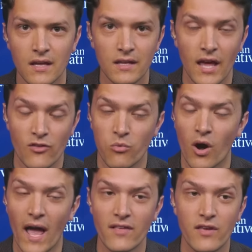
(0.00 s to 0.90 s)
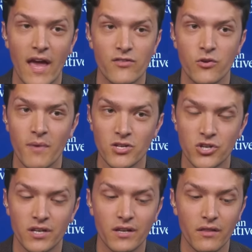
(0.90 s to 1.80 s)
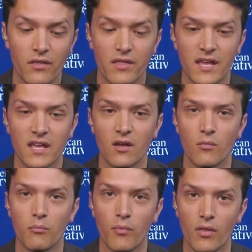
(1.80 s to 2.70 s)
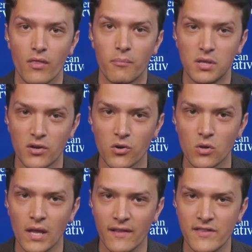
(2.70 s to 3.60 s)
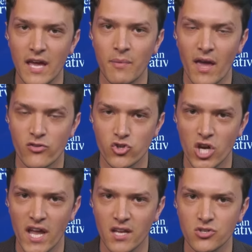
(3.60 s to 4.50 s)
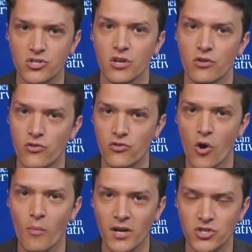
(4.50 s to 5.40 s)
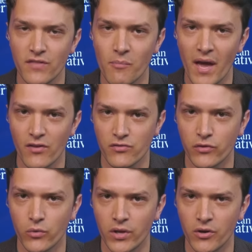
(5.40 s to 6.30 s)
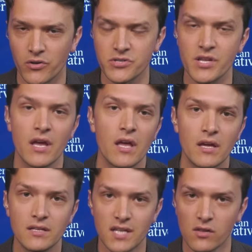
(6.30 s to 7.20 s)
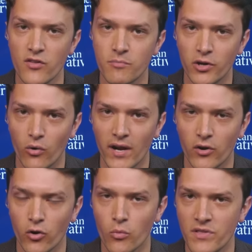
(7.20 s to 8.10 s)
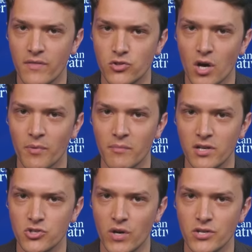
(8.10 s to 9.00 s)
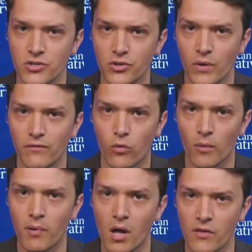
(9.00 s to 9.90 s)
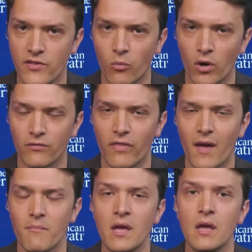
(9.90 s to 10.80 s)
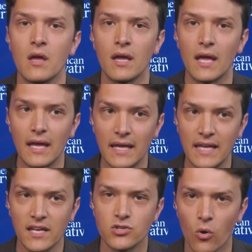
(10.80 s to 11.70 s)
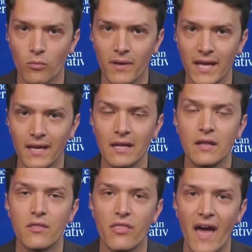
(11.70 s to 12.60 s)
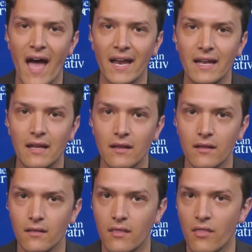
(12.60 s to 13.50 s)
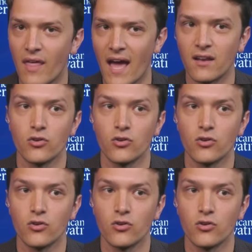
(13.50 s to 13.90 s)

Yes, well, as as you mentioned, the the political landscape has changed so much in the past few years. Douglas McGregor, who was in the Trump administration doing foreign policy work for them, he told me that that